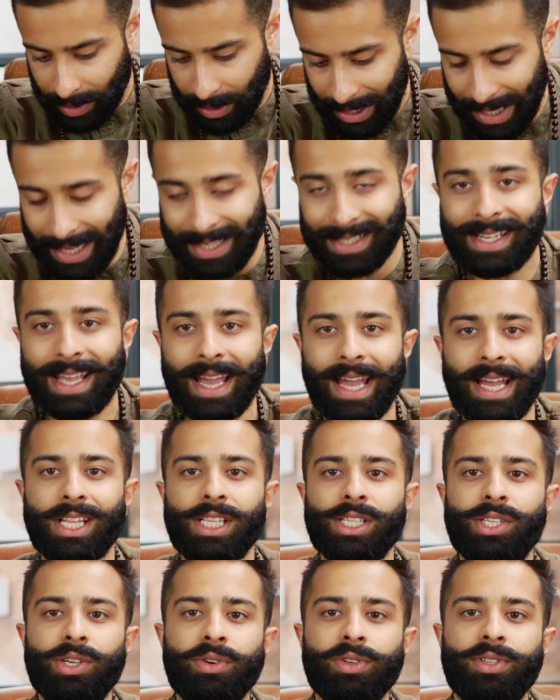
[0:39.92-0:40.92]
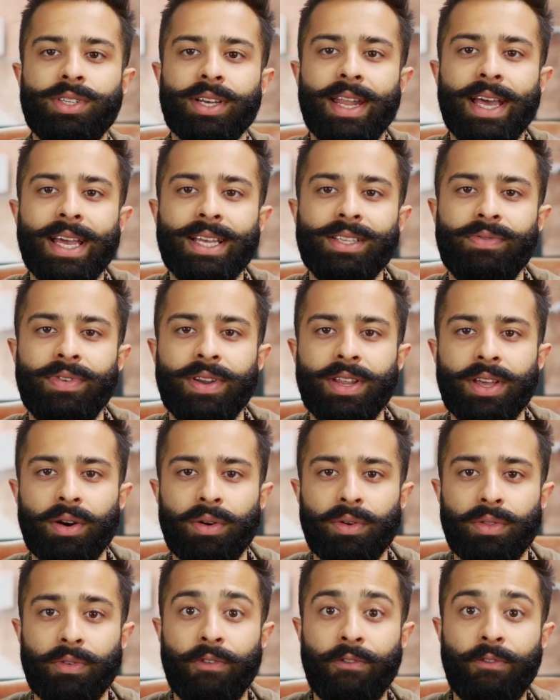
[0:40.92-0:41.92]
let's get into today's
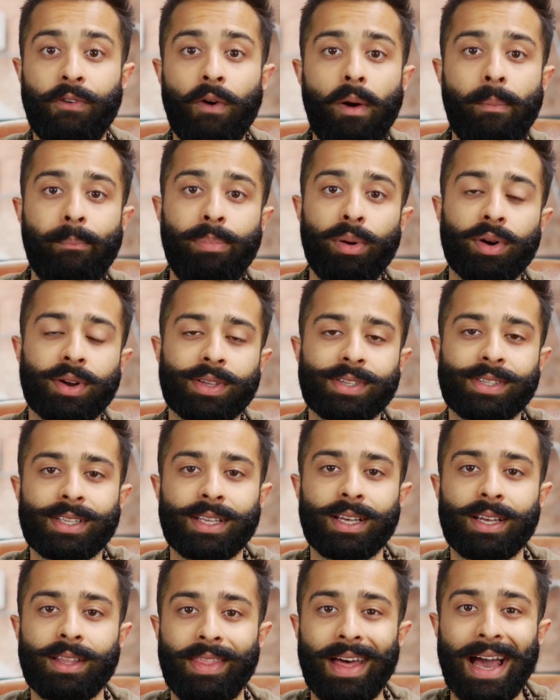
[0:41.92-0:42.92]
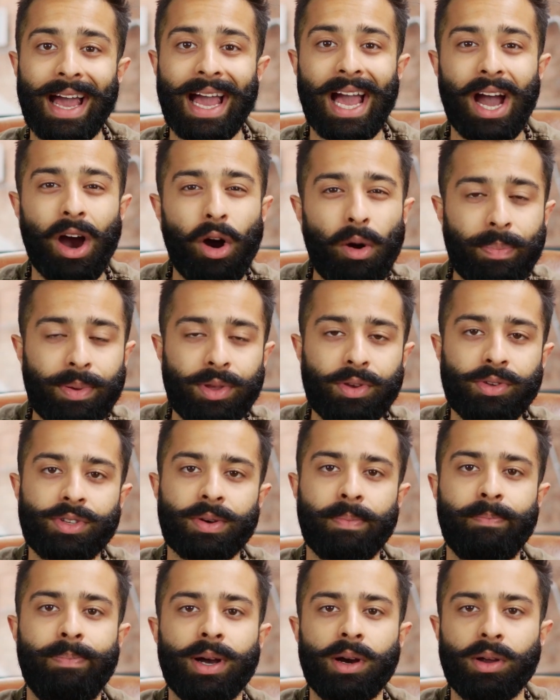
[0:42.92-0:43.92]
video. 4 books that help you to
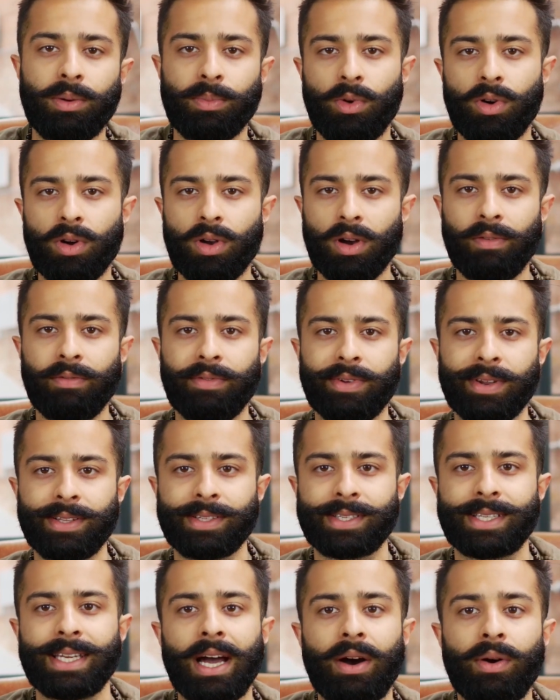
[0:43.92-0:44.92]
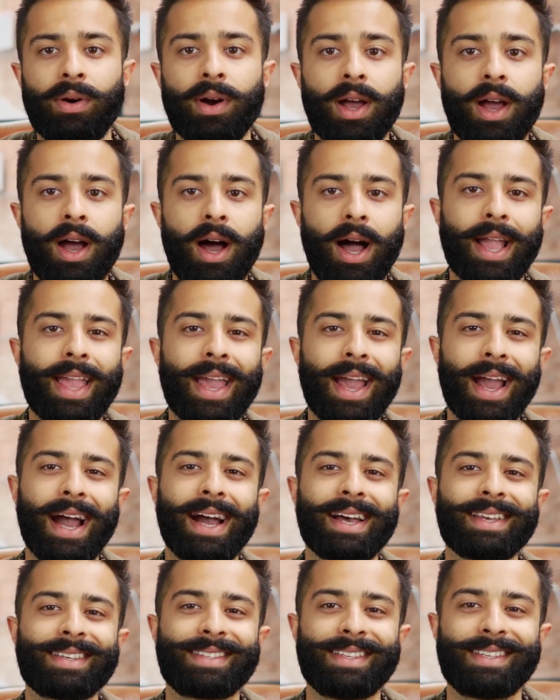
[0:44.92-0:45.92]
build more confidence. Now, I get
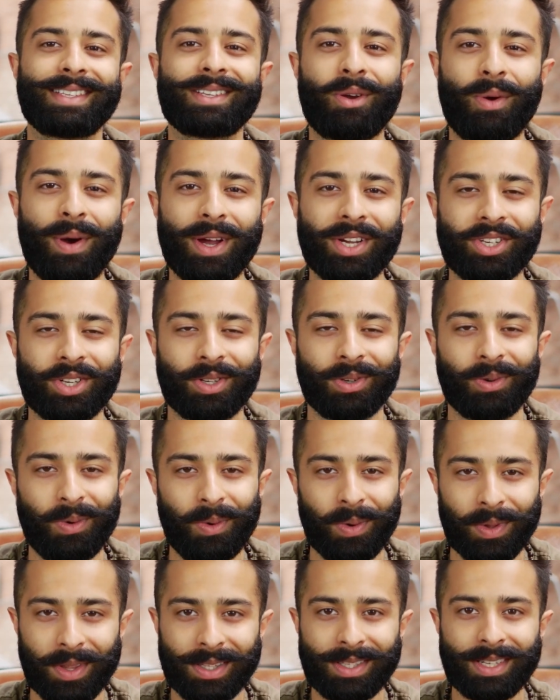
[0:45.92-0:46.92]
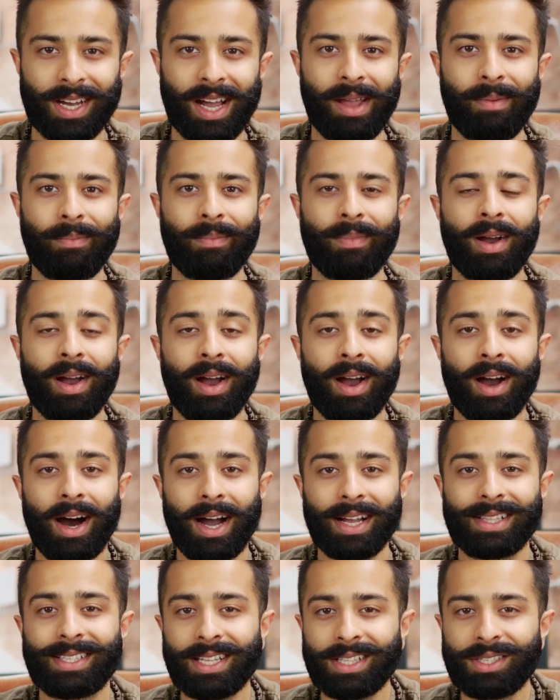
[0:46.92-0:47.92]
asked this question all the time.
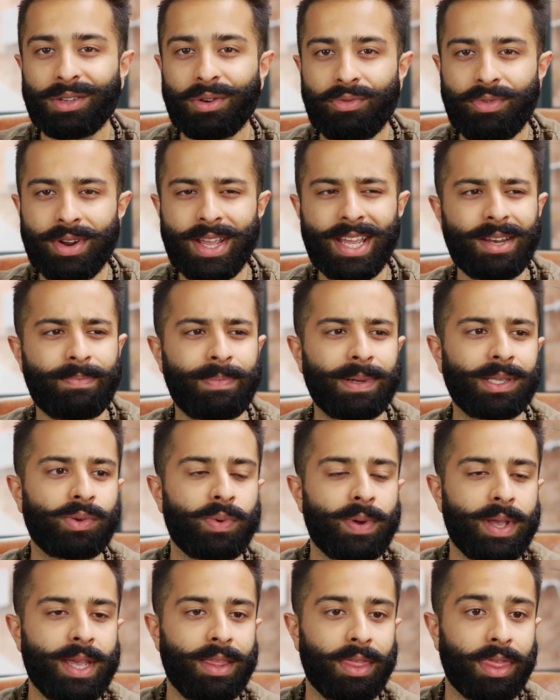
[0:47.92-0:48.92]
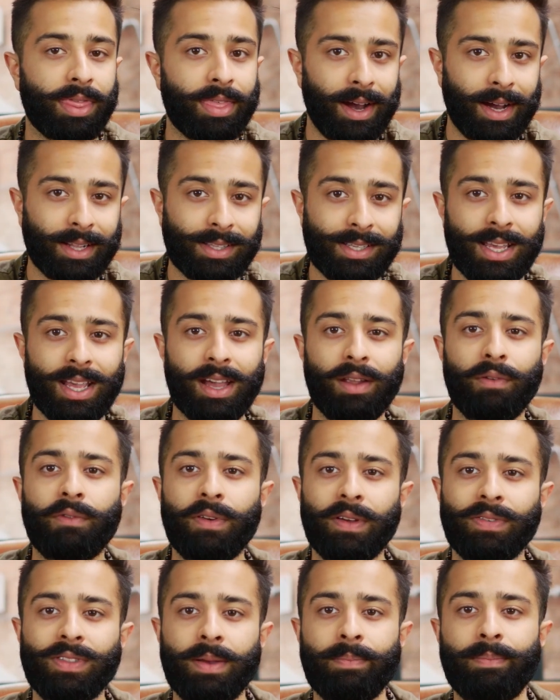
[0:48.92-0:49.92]
I tend to read between 30 and
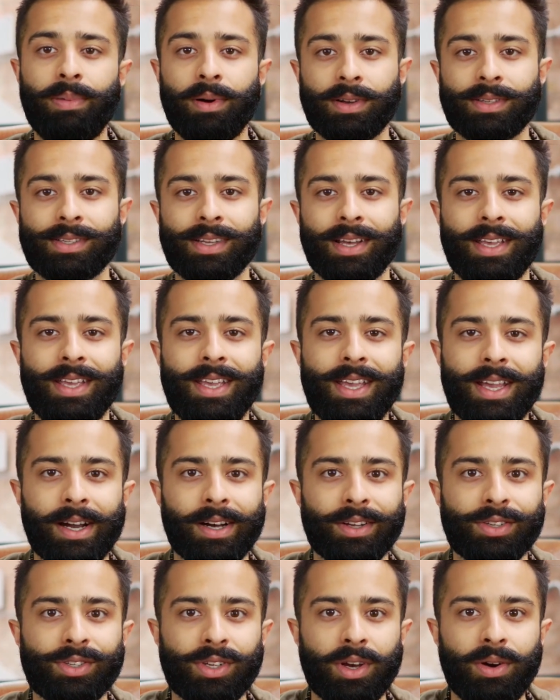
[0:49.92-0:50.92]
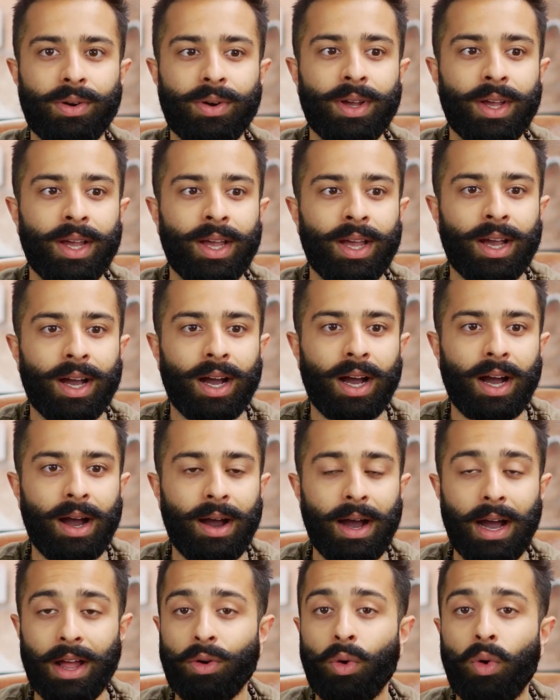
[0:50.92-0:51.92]
50 books a year. So
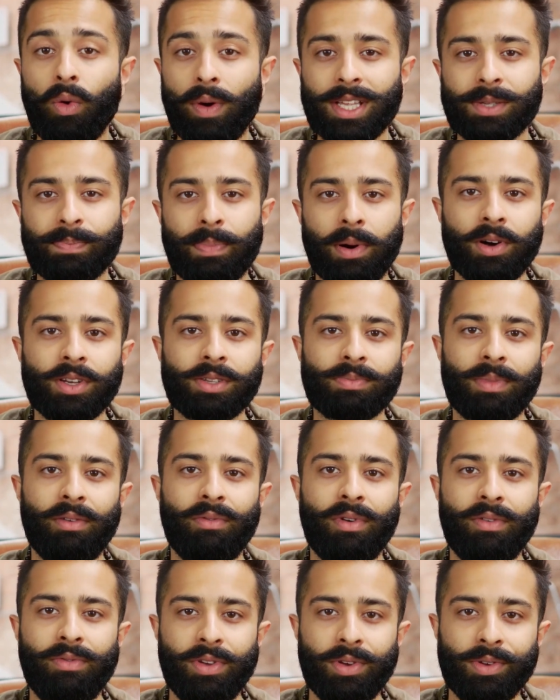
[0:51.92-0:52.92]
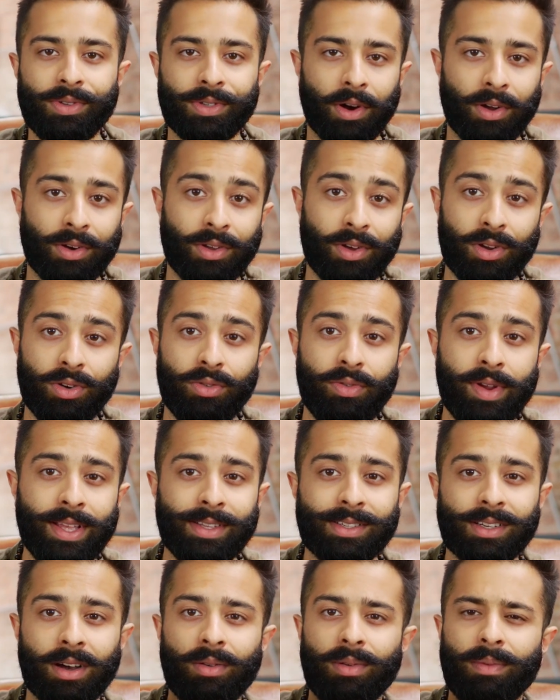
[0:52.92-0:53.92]
I always post my reviews on
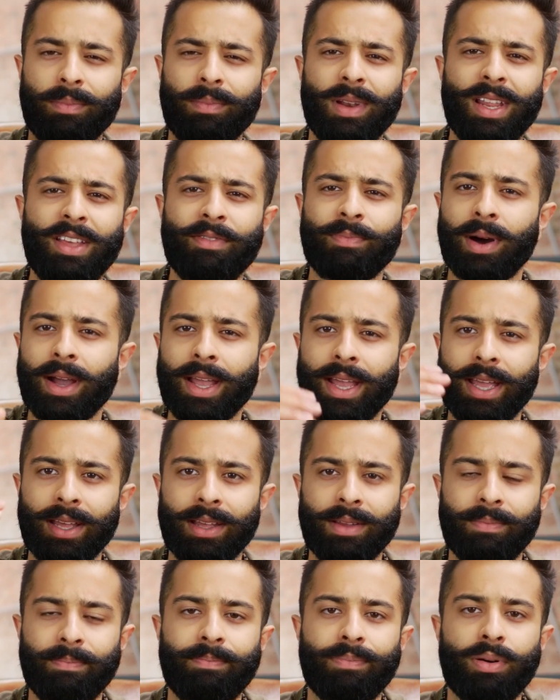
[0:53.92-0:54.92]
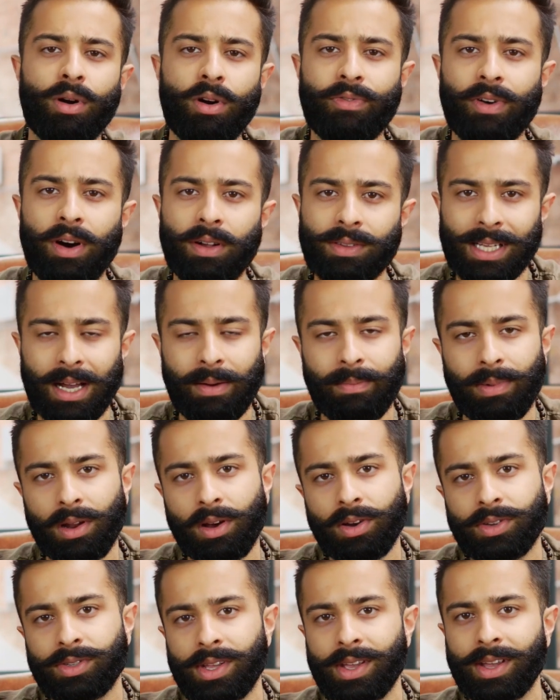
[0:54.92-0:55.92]
Goodreads. I'll leave my profile down
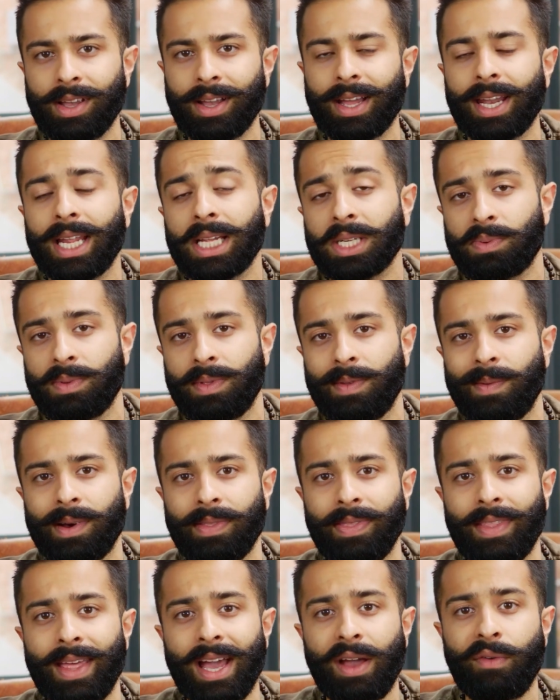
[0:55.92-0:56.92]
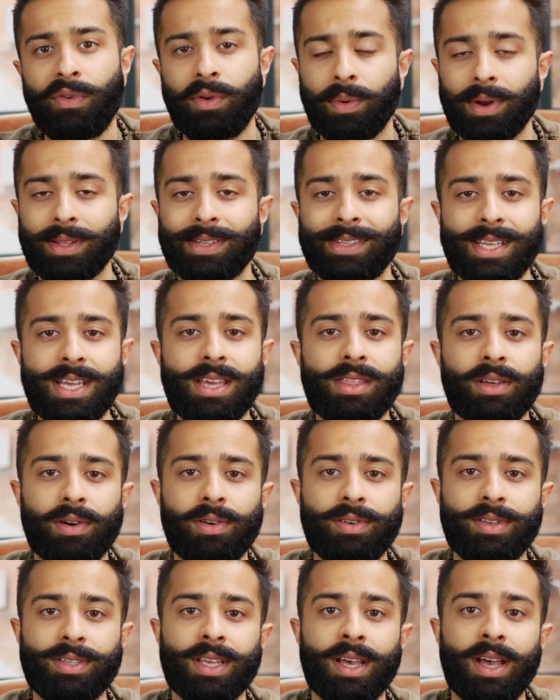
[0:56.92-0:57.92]
below so you can connect with me on there if you want to see
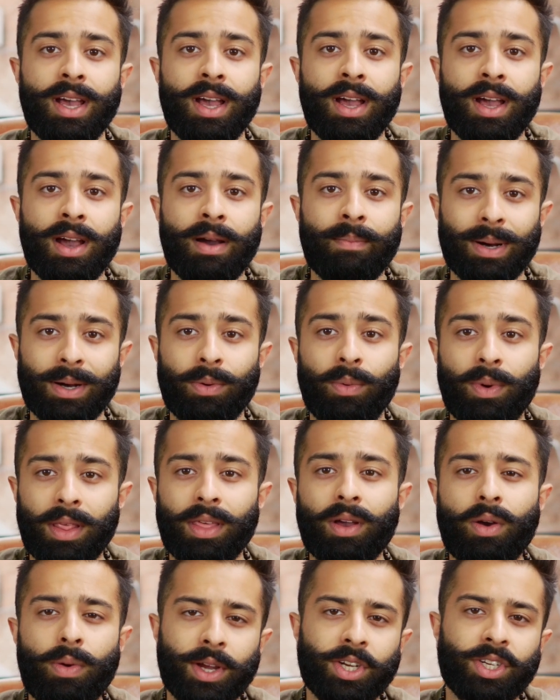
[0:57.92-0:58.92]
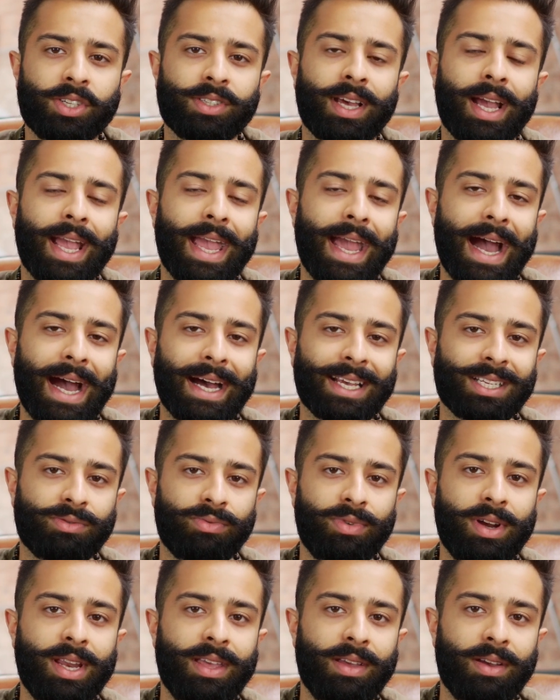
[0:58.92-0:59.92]
those. But one of the questions I get asked
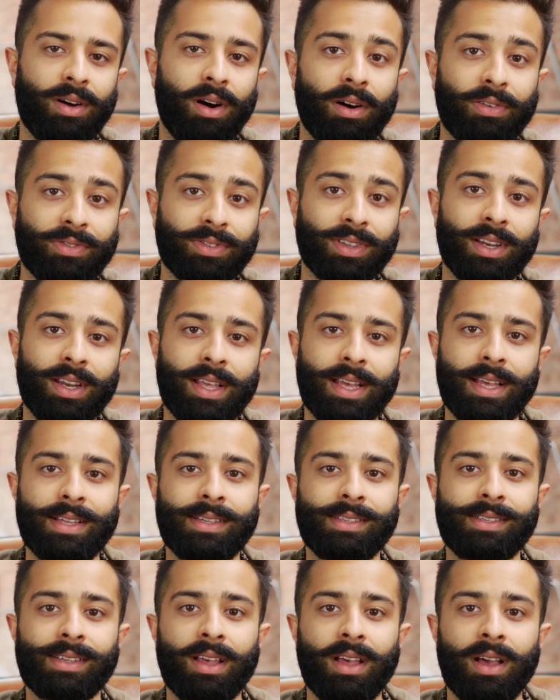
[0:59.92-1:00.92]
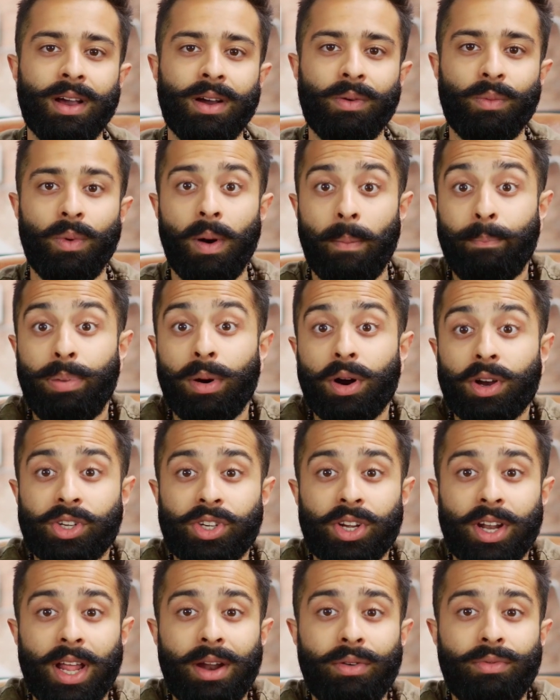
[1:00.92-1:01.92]
really often is, what book
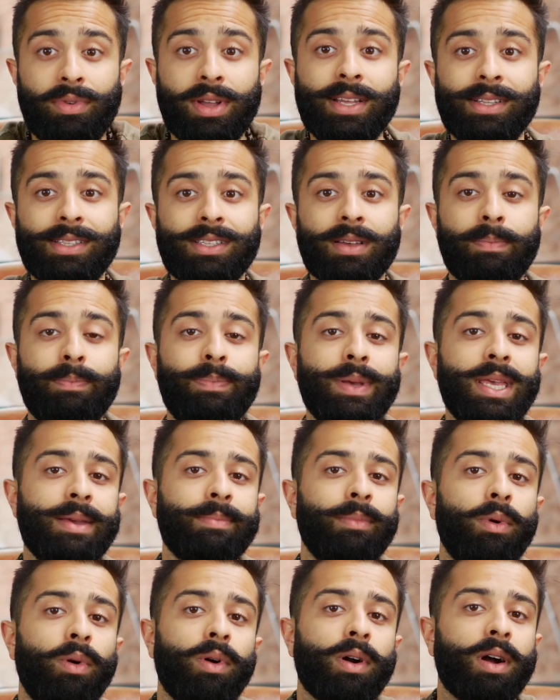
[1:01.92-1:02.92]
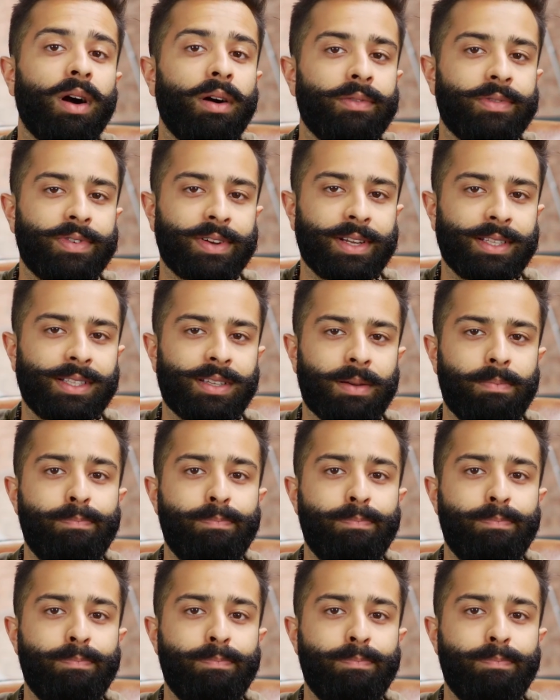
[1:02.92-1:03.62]
should I read to be more confident, to